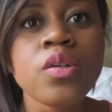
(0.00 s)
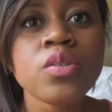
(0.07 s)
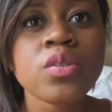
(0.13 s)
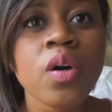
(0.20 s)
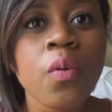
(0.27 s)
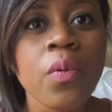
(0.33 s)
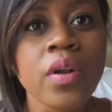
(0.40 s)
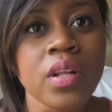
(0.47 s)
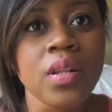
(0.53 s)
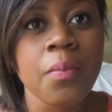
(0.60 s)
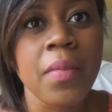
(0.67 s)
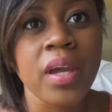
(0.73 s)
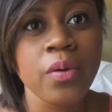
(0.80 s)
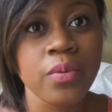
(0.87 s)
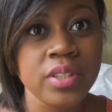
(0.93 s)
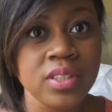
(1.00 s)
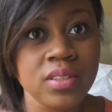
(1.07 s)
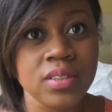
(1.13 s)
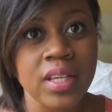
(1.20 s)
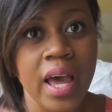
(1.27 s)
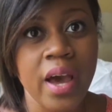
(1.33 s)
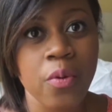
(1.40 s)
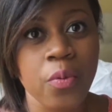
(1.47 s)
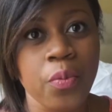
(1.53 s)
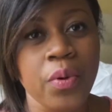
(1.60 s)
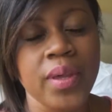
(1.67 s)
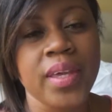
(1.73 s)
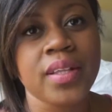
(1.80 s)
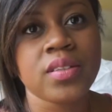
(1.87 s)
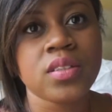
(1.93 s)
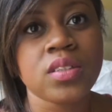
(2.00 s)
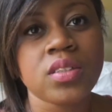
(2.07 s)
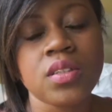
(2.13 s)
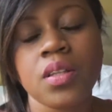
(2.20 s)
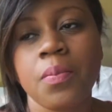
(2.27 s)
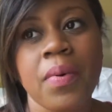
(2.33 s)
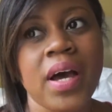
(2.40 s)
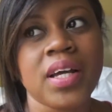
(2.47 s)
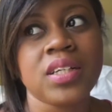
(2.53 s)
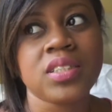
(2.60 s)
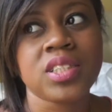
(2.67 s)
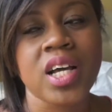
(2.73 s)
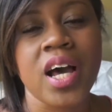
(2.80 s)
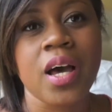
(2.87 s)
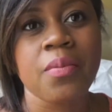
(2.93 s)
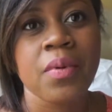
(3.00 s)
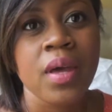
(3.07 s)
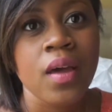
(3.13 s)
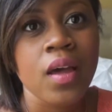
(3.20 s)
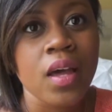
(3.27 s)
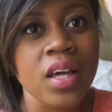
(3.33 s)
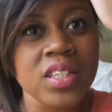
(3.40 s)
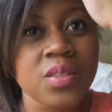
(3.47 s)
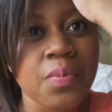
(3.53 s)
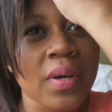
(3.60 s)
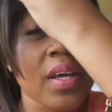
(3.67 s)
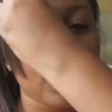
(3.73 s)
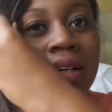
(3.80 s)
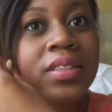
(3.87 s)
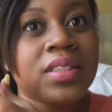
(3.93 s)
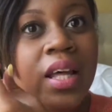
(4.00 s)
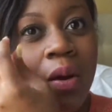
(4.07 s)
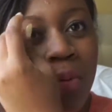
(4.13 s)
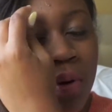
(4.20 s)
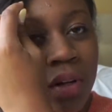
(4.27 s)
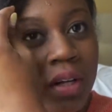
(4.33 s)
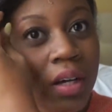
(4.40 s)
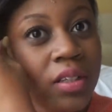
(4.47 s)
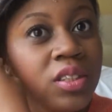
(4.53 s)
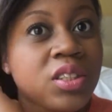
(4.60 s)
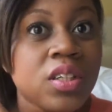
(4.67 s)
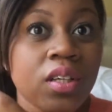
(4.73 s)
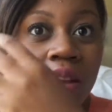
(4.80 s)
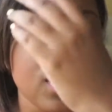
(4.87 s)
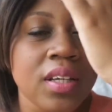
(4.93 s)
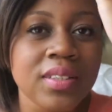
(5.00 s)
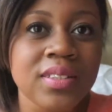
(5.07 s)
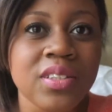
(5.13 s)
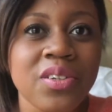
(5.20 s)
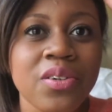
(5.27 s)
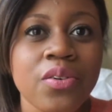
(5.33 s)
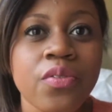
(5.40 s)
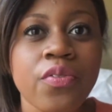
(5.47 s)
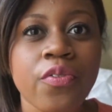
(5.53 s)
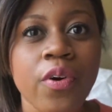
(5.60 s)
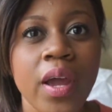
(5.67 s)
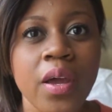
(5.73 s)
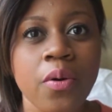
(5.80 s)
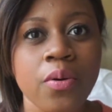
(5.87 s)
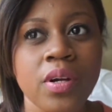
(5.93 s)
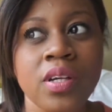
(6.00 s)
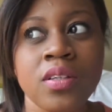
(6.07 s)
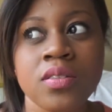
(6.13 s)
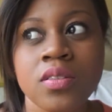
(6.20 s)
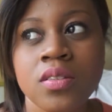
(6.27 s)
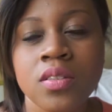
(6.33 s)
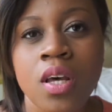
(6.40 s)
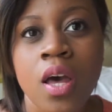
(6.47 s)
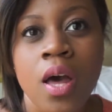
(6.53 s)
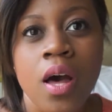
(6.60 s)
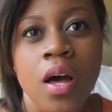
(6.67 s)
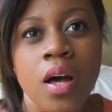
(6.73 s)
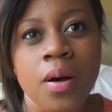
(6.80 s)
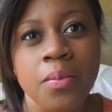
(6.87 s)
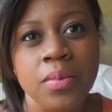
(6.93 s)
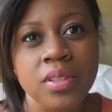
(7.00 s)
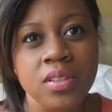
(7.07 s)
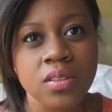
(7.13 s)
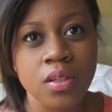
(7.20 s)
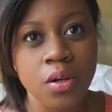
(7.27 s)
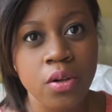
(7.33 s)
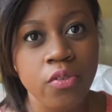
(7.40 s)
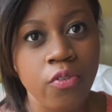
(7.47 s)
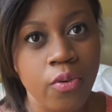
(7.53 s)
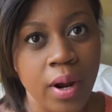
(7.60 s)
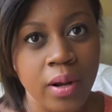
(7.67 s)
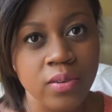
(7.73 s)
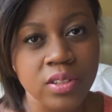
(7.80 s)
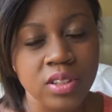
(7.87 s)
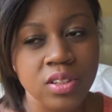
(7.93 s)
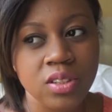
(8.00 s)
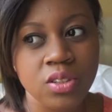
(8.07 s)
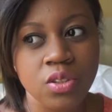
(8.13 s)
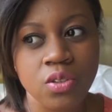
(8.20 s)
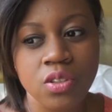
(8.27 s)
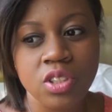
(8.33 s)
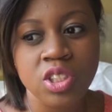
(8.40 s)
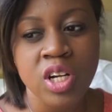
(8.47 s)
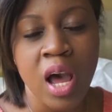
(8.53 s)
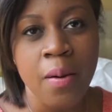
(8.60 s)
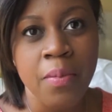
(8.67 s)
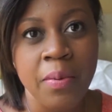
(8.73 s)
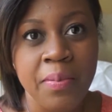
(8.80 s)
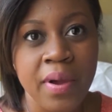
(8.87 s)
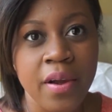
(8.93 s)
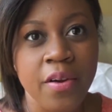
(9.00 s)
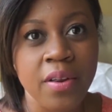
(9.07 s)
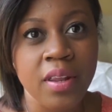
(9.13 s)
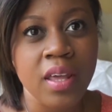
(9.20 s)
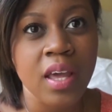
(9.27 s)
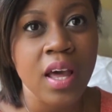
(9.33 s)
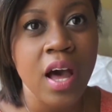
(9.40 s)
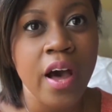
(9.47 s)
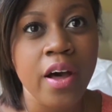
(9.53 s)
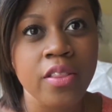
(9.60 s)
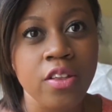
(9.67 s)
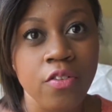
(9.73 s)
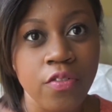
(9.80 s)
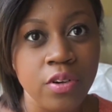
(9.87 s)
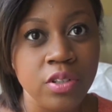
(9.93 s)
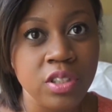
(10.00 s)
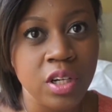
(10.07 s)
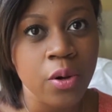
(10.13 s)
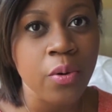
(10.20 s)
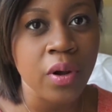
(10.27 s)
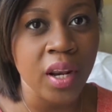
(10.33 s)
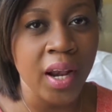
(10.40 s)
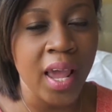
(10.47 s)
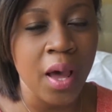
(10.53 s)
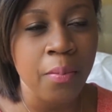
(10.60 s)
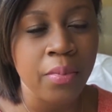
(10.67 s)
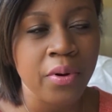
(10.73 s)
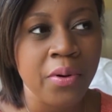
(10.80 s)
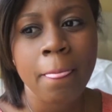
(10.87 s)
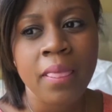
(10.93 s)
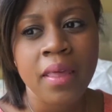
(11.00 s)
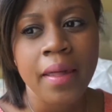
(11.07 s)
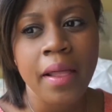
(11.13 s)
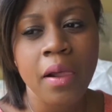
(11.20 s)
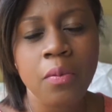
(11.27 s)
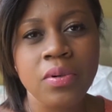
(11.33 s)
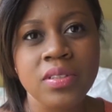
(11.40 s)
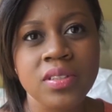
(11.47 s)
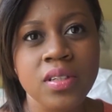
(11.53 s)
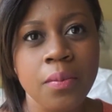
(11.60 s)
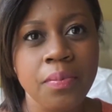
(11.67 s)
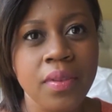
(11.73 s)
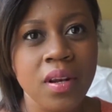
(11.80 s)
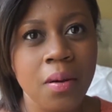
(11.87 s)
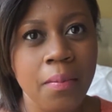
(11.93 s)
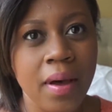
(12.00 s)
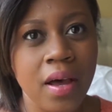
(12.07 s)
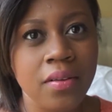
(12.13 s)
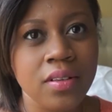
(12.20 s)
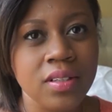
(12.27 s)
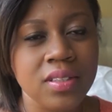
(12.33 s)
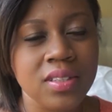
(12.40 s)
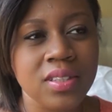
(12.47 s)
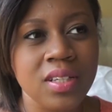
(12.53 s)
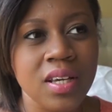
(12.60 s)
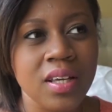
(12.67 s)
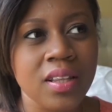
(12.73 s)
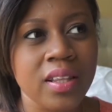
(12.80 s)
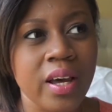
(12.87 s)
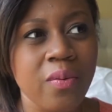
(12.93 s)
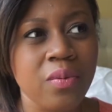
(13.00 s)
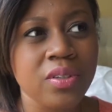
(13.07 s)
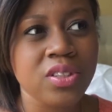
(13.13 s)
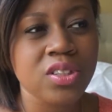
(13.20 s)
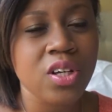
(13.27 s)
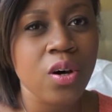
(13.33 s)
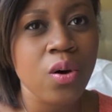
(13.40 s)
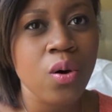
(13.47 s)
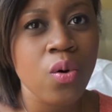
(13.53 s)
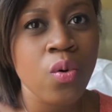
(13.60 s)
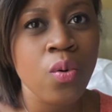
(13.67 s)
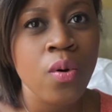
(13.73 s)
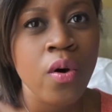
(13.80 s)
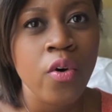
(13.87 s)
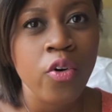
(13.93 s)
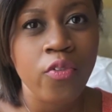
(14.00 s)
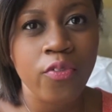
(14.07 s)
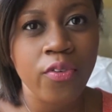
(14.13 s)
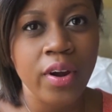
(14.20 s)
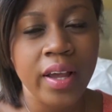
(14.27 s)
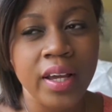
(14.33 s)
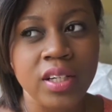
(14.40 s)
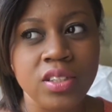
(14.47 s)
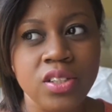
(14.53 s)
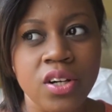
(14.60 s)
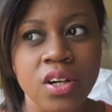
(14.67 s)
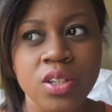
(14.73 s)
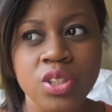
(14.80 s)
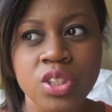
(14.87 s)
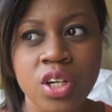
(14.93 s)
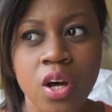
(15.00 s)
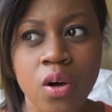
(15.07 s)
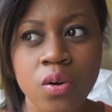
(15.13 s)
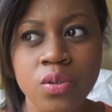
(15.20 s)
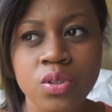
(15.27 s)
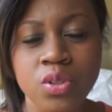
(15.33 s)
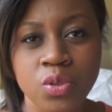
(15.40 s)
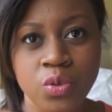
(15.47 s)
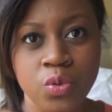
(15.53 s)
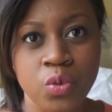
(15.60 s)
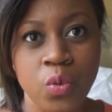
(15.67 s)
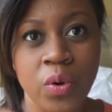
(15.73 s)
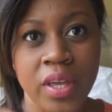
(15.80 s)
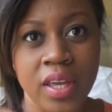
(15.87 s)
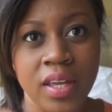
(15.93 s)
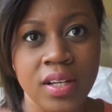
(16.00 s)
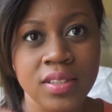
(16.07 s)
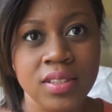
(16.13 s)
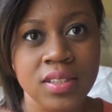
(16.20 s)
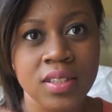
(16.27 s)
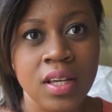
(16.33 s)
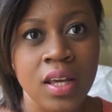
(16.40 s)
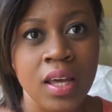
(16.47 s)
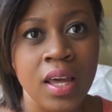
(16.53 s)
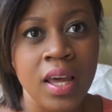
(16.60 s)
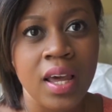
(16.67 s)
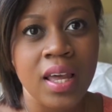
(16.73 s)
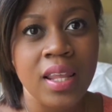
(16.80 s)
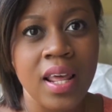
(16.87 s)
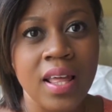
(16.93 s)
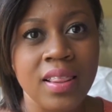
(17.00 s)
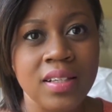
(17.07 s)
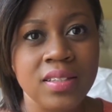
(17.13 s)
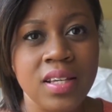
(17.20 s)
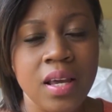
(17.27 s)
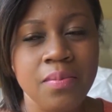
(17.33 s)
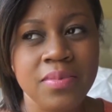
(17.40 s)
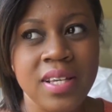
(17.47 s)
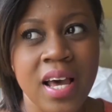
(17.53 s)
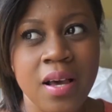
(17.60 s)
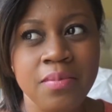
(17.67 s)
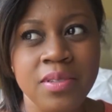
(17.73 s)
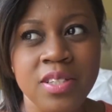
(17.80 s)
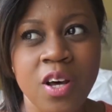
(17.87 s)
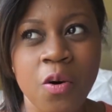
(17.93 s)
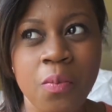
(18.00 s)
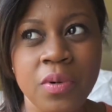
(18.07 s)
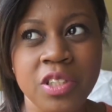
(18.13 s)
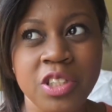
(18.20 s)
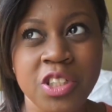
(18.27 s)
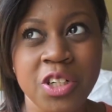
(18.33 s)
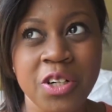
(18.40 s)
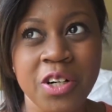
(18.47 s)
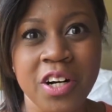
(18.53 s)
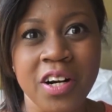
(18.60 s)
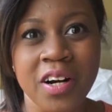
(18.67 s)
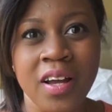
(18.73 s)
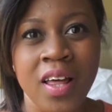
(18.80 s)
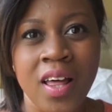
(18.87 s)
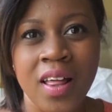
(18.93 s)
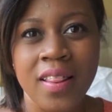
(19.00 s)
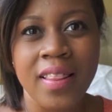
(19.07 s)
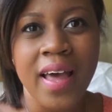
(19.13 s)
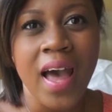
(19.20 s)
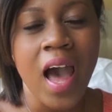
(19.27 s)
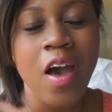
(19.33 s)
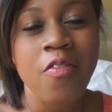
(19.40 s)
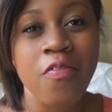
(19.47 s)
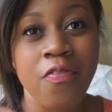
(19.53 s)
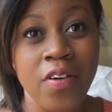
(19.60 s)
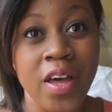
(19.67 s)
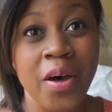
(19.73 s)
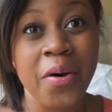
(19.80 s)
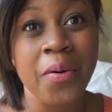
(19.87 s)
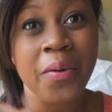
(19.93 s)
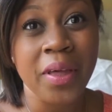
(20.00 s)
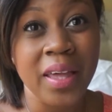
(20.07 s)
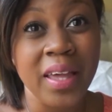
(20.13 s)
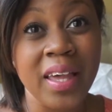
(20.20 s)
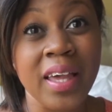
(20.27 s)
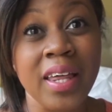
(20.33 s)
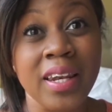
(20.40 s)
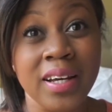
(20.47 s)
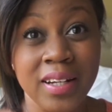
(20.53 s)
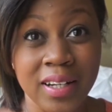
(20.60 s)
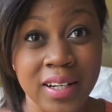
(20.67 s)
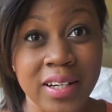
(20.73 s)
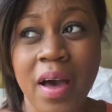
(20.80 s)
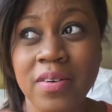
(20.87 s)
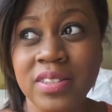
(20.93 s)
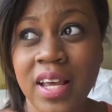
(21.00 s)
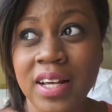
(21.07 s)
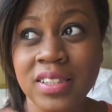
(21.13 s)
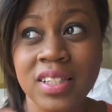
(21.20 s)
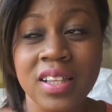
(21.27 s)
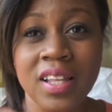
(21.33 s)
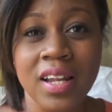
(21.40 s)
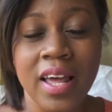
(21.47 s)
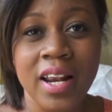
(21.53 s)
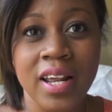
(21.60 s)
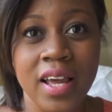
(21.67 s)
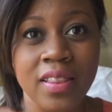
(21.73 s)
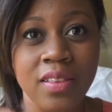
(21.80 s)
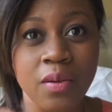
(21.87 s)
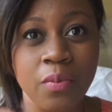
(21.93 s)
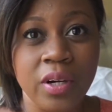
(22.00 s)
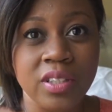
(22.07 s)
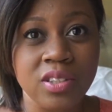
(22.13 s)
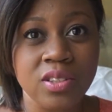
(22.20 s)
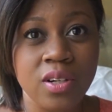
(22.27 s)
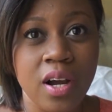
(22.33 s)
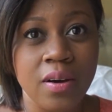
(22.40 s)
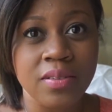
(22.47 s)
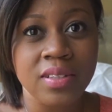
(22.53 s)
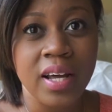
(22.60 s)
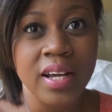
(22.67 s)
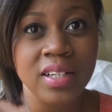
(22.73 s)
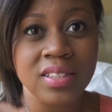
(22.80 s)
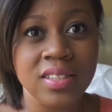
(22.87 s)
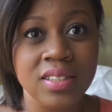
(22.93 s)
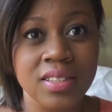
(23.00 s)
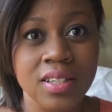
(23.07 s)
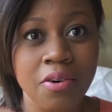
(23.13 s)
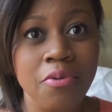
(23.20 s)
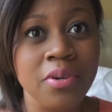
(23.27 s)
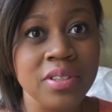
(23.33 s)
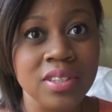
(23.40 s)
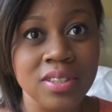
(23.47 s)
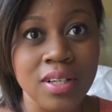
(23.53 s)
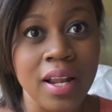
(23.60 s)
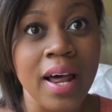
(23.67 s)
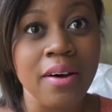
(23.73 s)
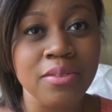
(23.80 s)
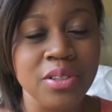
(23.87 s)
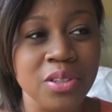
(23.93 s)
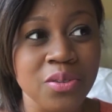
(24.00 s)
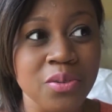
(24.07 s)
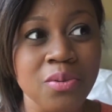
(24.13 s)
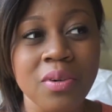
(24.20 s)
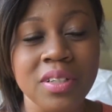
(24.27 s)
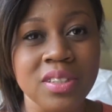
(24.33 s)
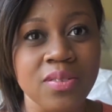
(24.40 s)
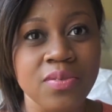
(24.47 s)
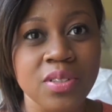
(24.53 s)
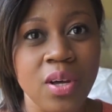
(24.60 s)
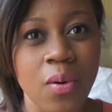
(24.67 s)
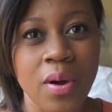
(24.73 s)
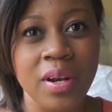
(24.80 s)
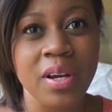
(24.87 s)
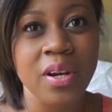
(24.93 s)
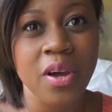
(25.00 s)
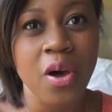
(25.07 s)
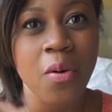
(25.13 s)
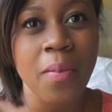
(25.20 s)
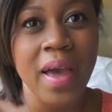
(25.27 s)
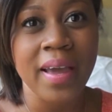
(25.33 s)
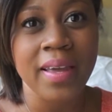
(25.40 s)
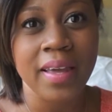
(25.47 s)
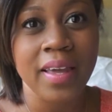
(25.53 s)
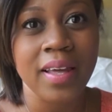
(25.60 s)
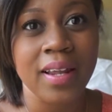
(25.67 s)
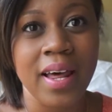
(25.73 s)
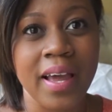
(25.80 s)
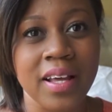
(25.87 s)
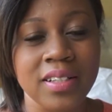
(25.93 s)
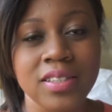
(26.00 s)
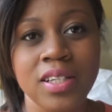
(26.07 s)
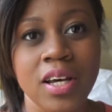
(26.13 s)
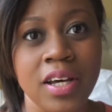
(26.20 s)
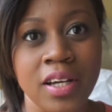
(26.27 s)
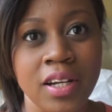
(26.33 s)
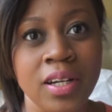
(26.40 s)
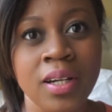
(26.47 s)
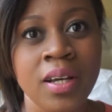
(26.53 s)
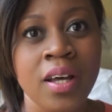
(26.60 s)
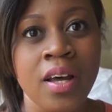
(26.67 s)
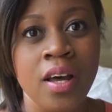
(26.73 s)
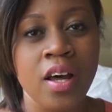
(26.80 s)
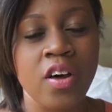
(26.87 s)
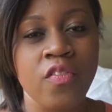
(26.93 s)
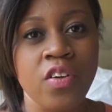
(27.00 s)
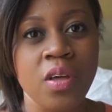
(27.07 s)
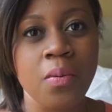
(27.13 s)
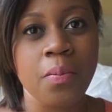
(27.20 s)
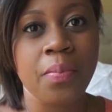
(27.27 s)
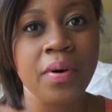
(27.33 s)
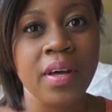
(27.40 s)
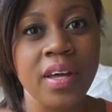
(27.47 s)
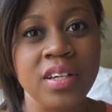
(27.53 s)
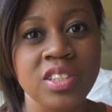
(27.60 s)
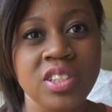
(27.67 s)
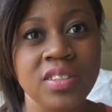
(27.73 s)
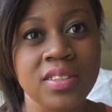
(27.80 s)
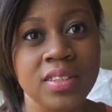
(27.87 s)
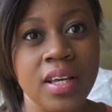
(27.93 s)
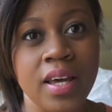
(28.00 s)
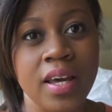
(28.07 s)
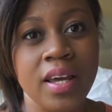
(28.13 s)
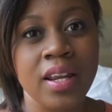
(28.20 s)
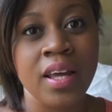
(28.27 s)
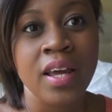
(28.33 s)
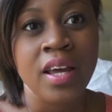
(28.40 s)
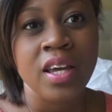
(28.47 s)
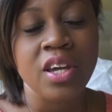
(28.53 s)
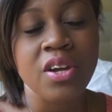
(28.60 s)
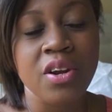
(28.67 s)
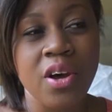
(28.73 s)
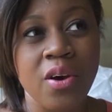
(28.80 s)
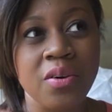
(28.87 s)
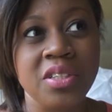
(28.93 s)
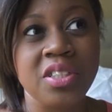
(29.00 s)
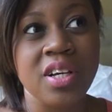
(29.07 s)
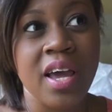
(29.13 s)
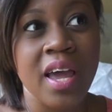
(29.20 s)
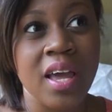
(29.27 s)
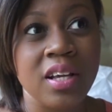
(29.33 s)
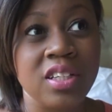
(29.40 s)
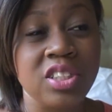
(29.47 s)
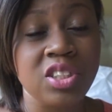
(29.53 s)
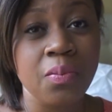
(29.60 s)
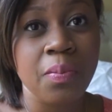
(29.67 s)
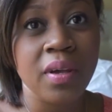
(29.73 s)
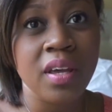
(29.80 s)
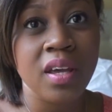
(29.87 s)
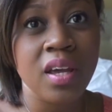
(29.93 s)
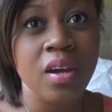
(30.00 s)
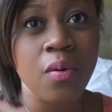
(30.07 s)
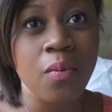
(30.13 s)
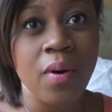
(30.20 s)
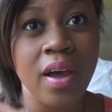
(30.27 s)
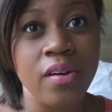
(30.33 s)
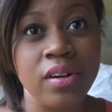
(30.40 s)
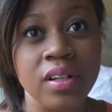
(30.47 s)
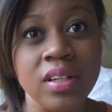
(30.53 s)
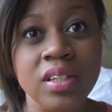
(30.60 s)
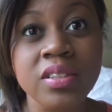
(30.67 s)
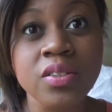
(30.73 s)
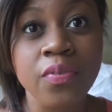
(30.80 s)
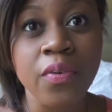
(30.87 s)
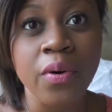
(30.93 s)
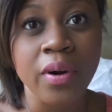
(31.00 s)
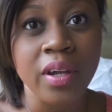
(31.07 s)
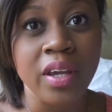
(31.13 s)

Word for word: So one of the main reasons I went to The Body Shop is because they were launching this new fragrance, which is a new fragrance to the shop apparently, called the Fuji Green Apple. There was something about this scent that was so fresh, so sweet, and at the same time so mature that I fell in love. I was asking the lady at the register, I was like, is this going to sell out soon? Because if so, I need to go back and get like a ton of it. But she said, you know, it should be around at least for a